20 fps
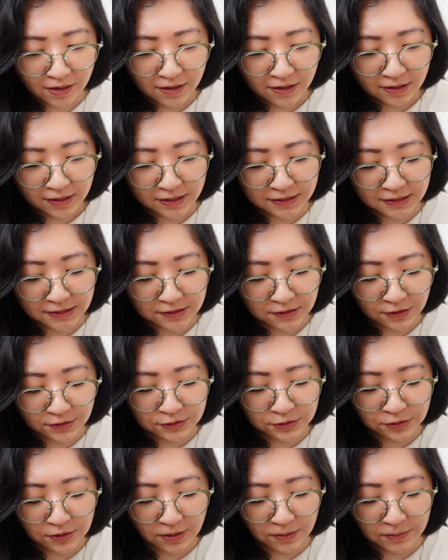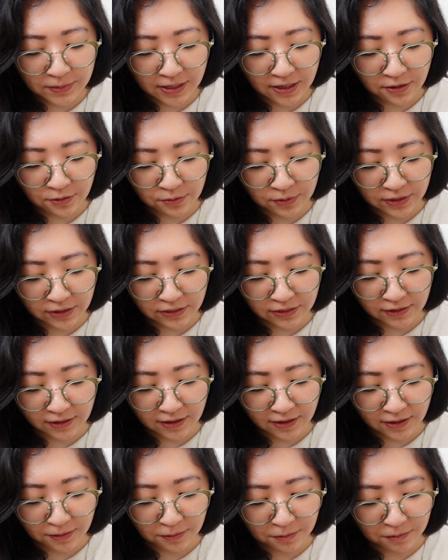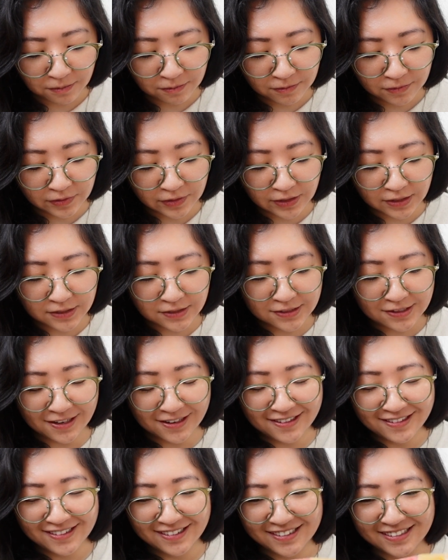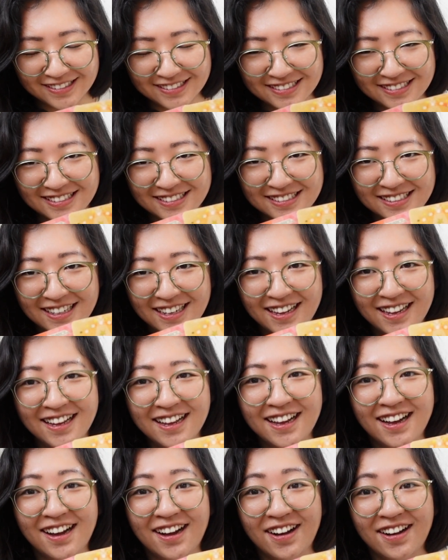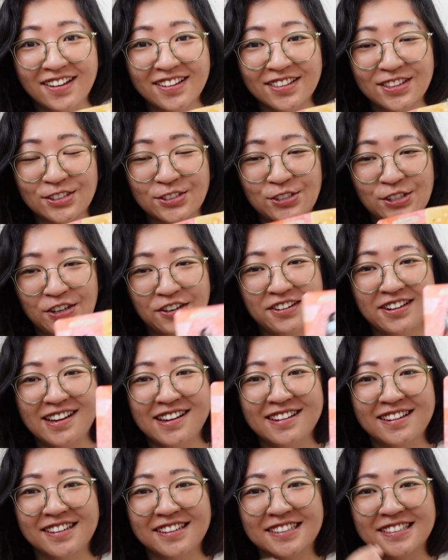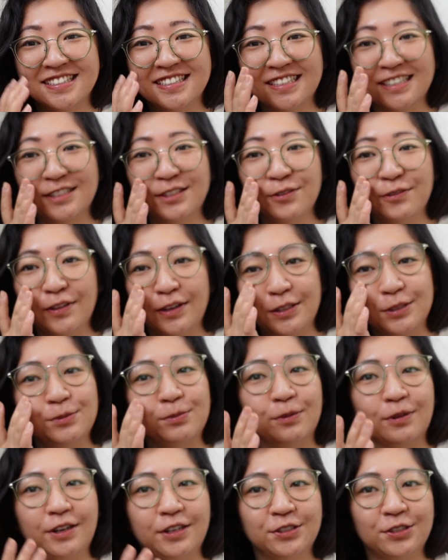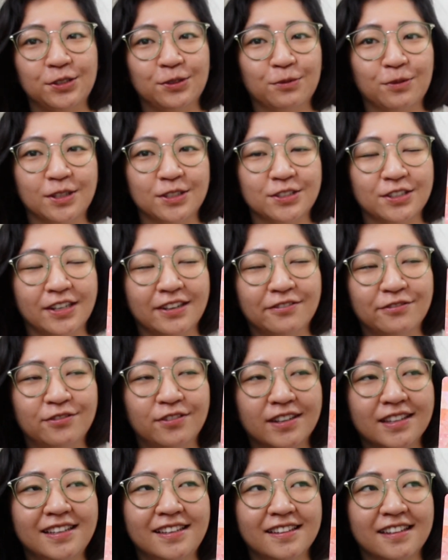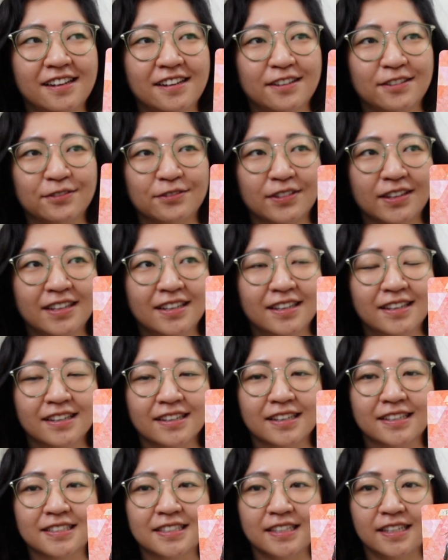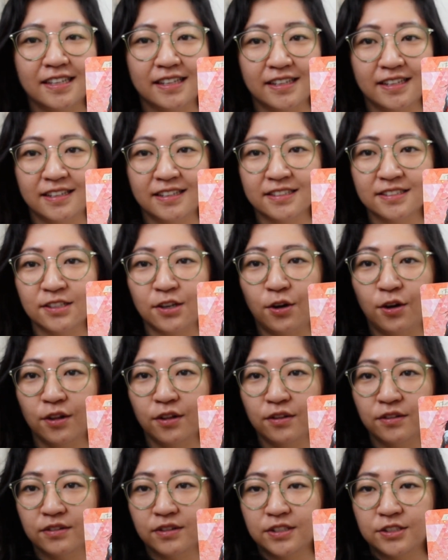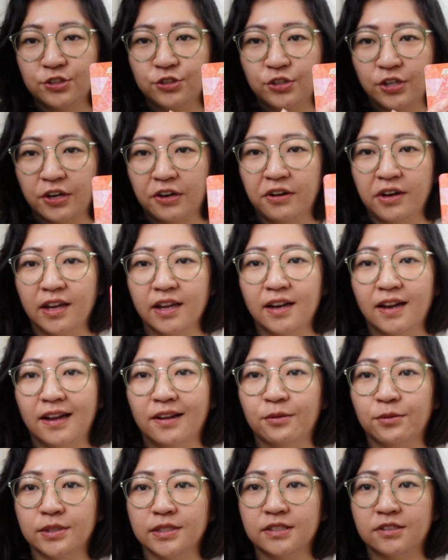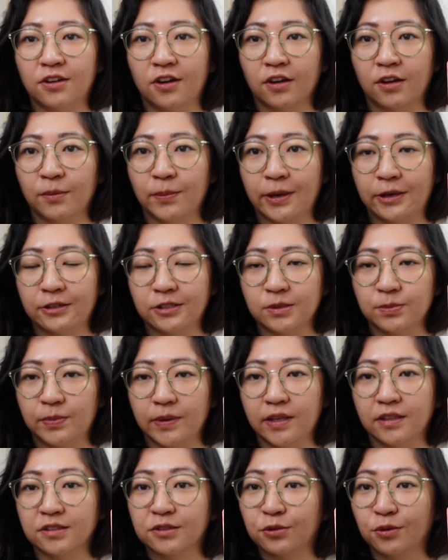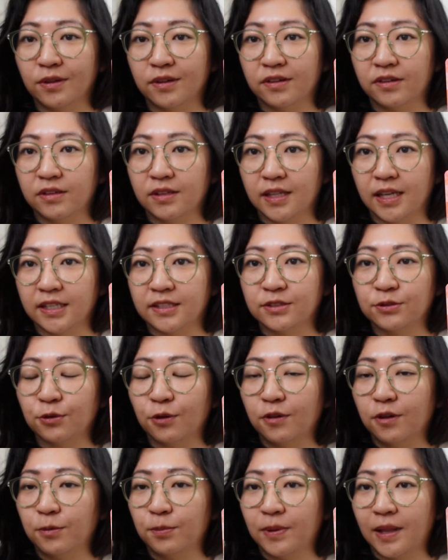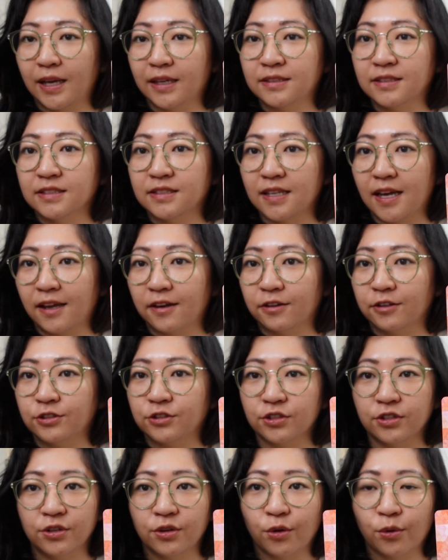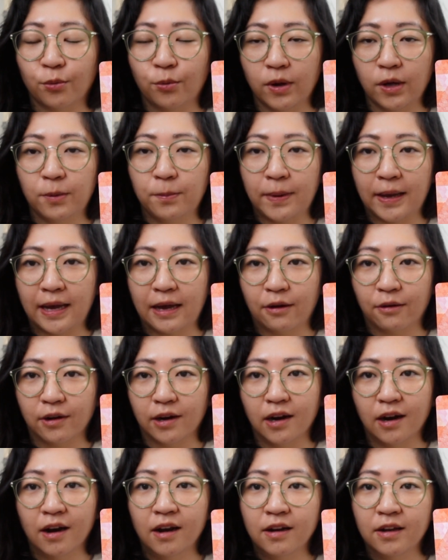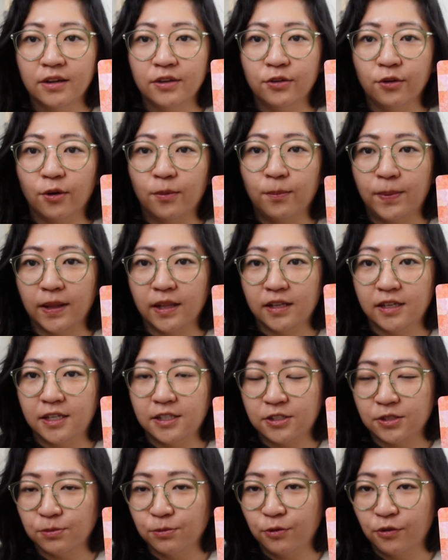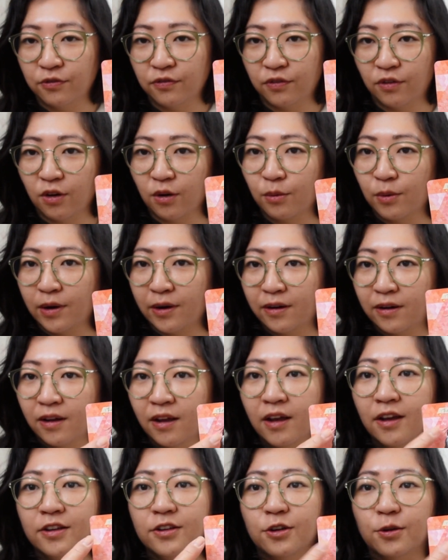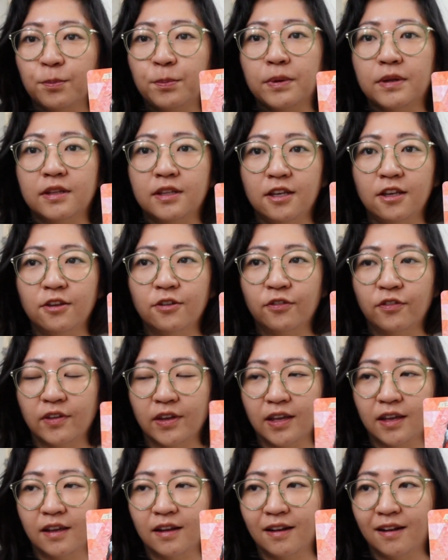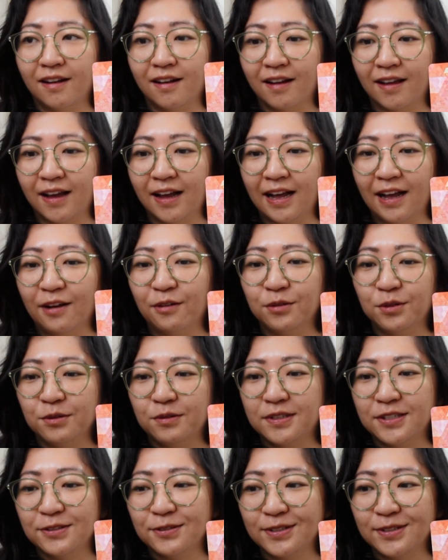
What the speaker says: because it's also coming out with these cards, the Chariot and the Six of Inspiration, which I really love. Because it is all, this Chariot I always talk about as being solar plexus energy, your willpower, your ability to move forward, your belief in how you do